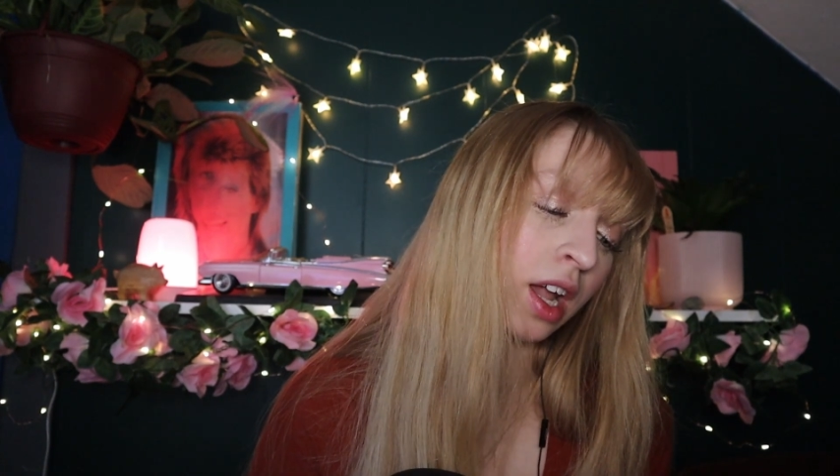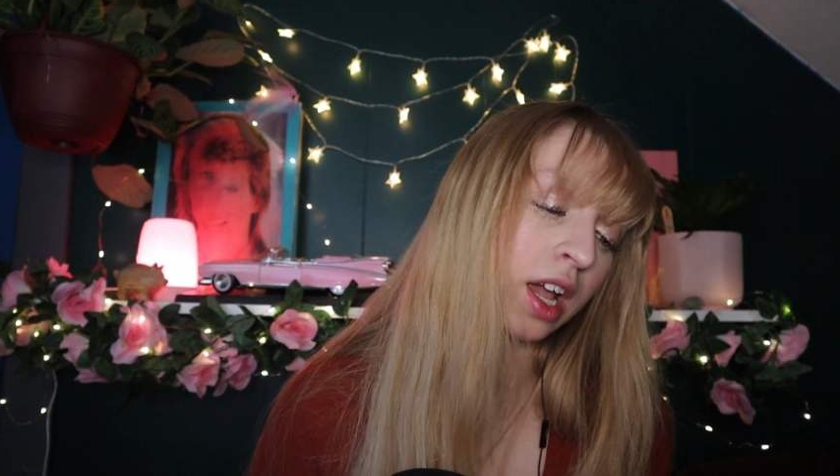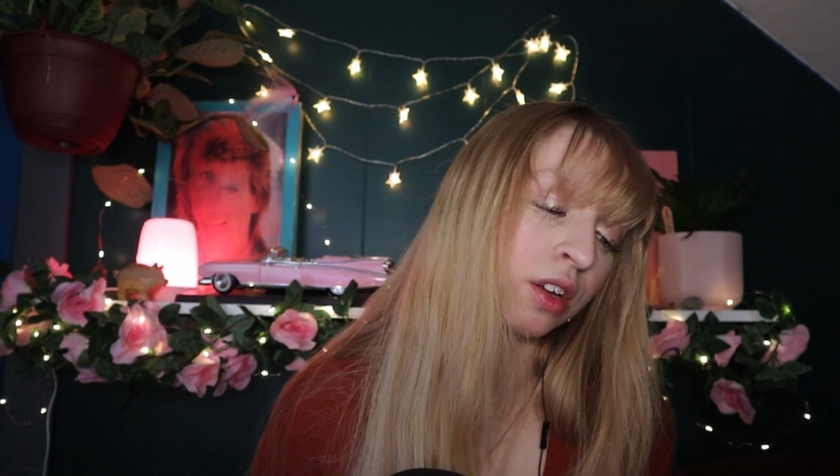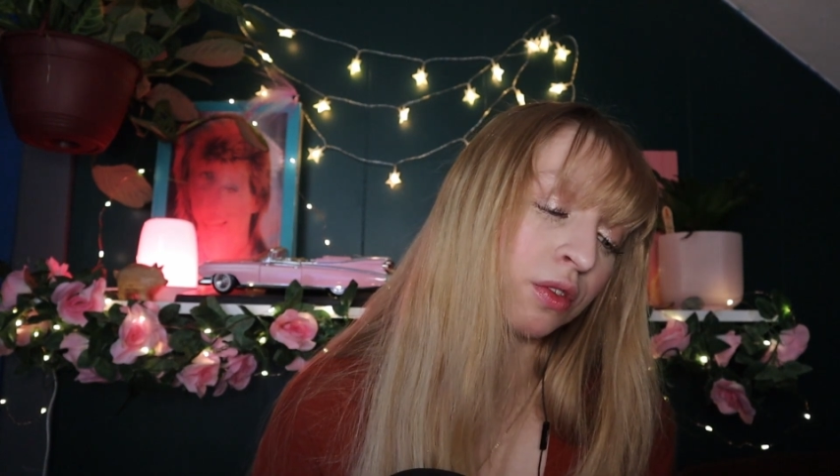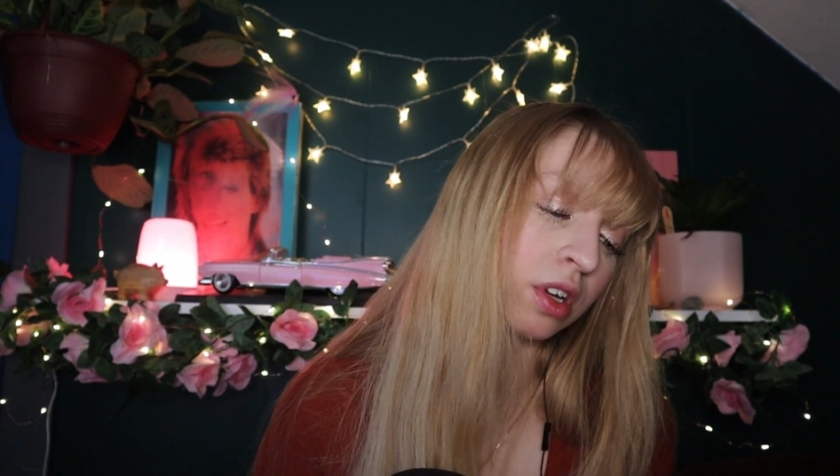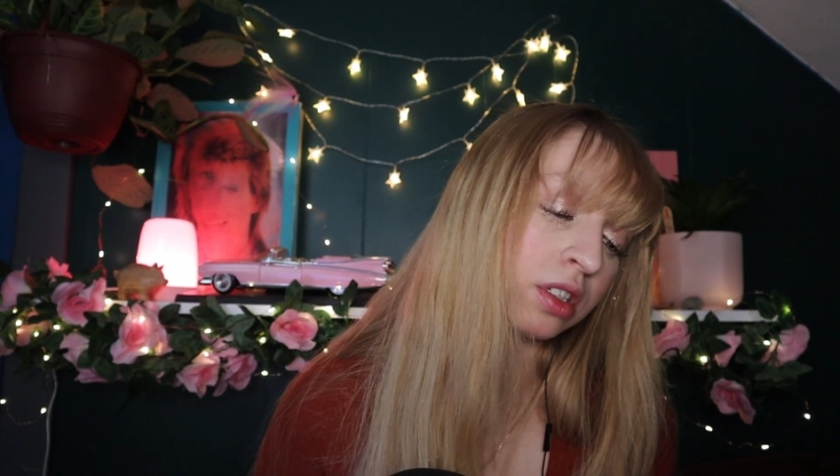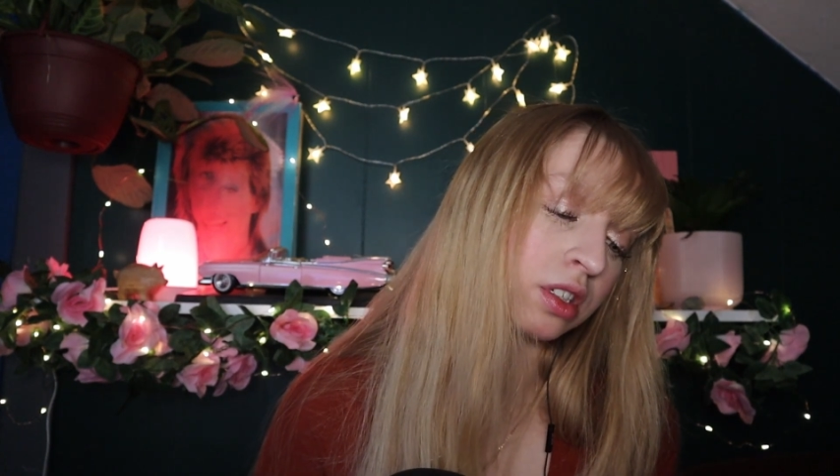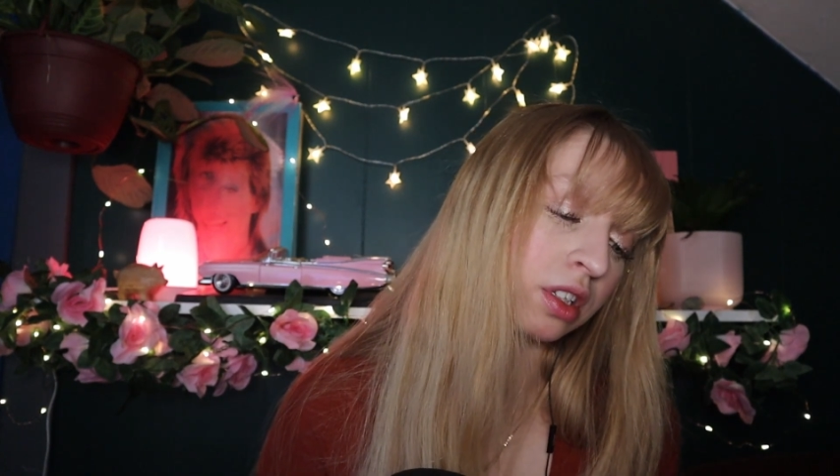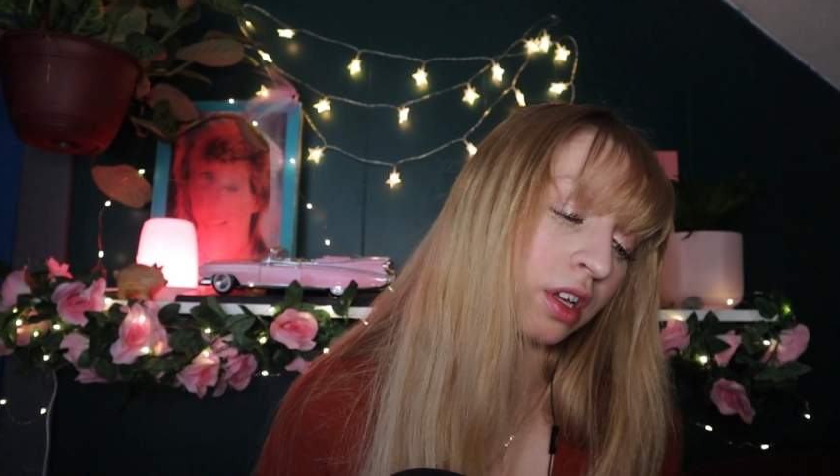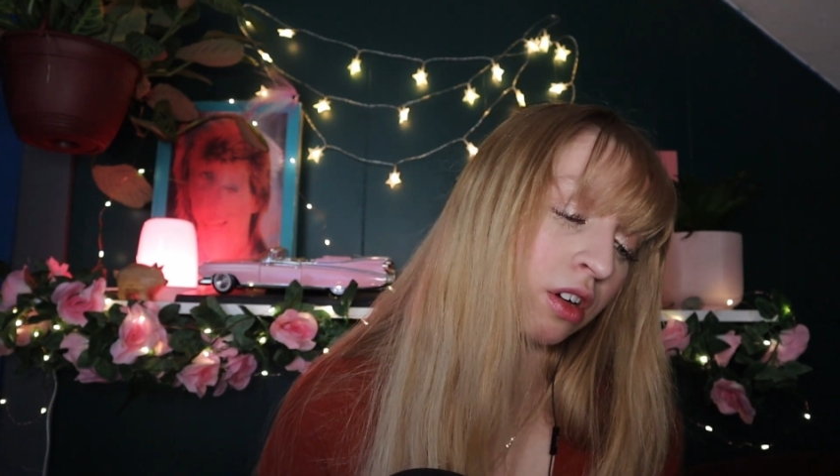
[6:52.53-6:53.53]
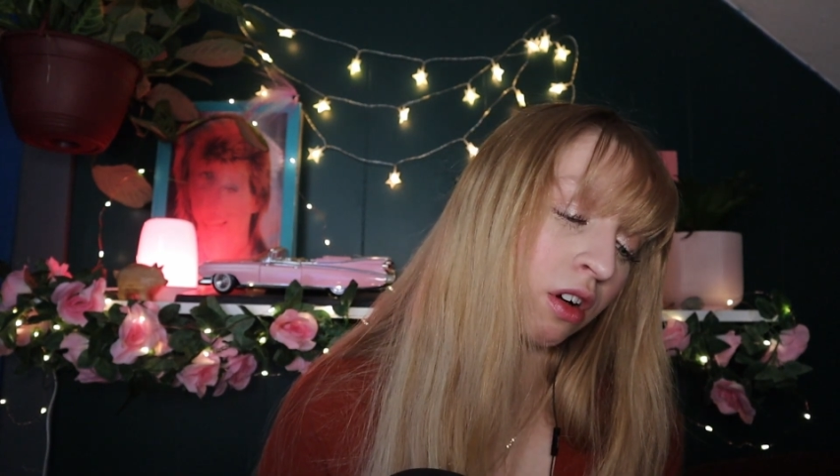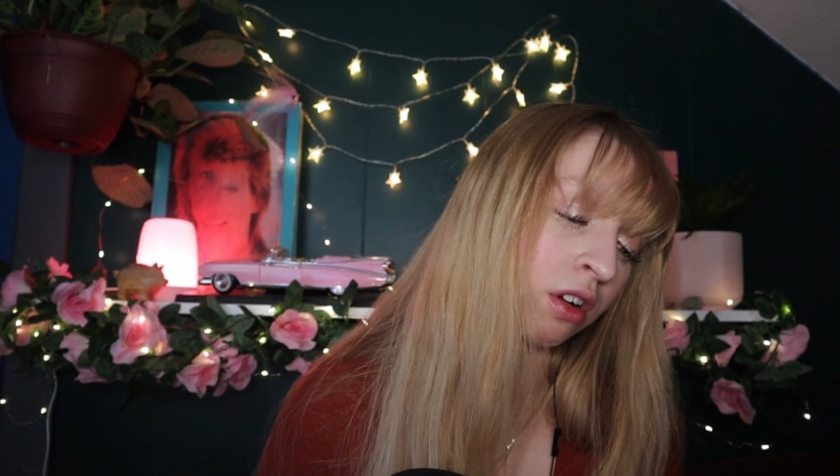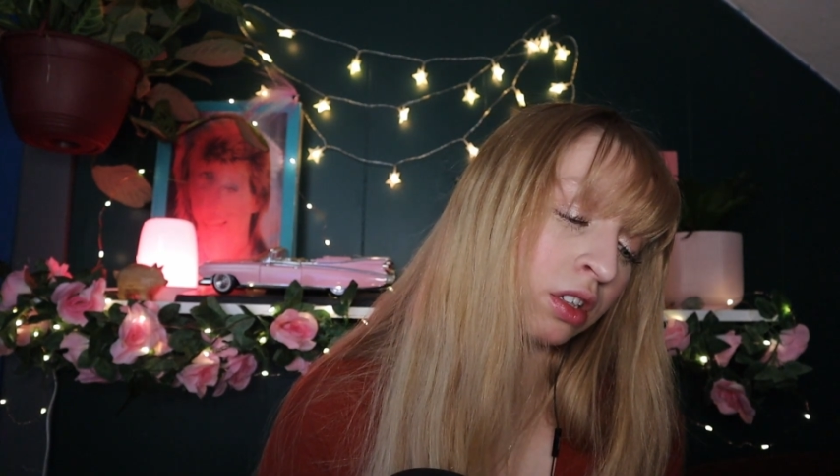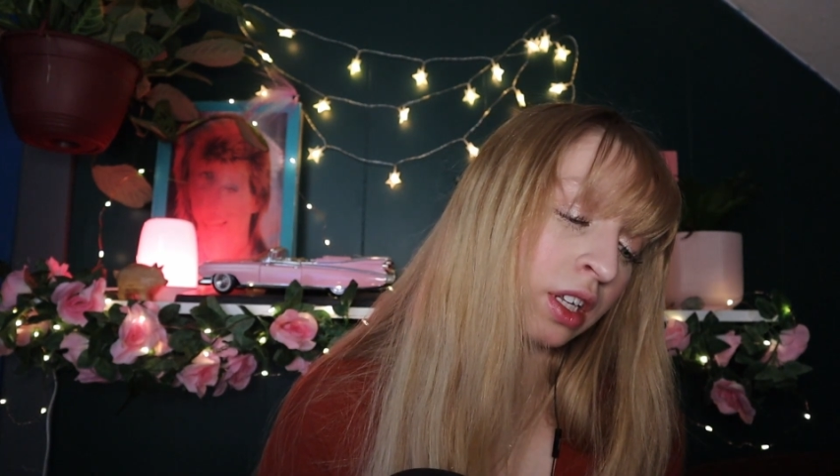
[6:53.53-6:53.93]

and rested there all